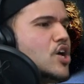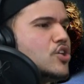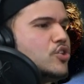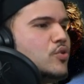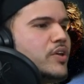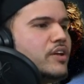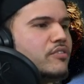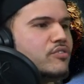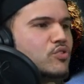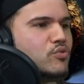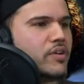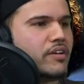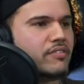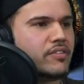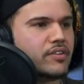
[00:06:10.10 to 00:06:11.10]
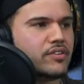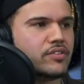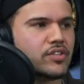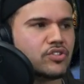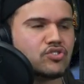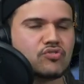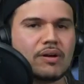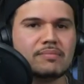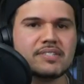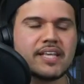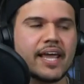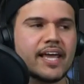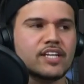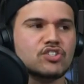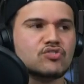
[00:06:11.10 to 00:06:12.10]
You hear the drums, the
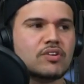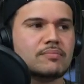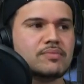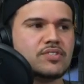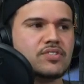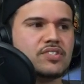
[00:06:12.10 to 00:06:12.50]
hand drums.